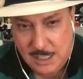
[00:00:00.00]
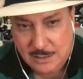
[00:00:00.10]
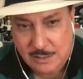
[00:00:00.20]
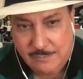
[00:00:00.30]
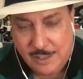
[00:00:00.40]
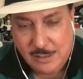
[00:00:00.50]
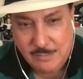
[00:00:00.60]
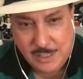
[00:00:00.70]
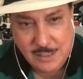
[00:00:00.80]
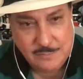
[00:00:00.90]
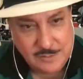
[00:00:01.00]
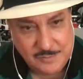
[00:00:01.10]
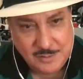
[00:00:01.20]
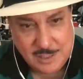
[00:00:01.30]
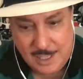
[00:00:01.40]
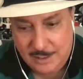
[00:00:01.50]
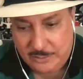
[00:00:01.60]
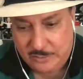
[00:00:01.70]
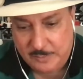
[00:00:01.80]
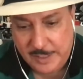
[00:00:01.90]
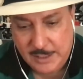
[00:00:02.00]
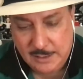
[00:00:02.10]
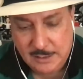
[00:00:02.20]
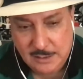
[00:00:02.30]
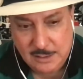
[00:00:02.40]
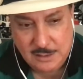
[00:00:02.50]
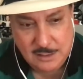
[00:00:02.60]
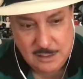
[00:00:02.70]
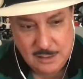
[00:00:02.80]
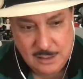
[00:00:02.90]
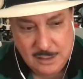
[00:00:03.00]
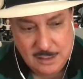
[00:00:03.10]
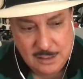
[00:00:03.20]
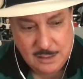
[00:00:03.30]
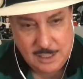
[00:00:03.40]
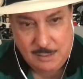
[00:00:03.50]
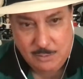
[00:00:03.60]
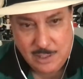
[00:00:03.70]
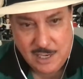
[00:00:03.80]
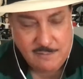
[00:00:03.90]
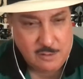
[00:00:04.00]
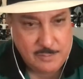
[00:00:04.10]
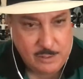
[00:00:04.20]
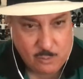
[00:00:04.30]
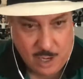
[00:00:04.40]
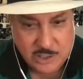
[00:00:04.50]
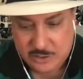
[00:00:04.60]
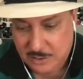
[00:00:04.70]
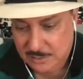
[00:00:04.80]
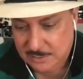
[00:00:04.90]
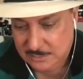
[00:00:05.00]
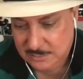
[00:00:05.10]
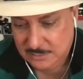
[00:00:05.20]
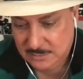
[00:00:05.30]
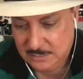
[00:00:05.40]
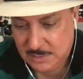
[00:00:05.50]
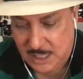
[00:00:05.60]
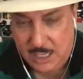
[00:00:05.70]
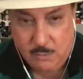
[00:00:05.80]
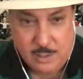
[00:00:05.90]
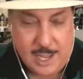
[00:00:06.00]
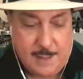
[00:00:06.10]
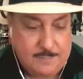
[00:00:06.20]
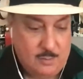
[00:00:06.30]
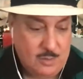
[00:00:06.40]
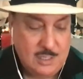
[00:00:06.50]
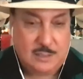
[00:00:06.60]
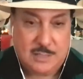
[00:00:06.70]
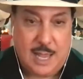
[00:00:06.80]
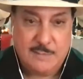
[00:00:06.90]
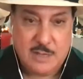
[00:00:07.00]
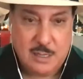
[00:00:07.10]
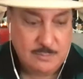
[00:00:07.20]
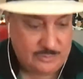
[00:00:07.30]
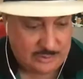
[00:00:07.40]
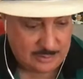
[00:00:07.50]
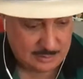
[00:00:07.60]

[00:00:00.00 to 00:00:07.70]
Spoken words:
development of different things, but it will never be rushed. It will happen when the time comes.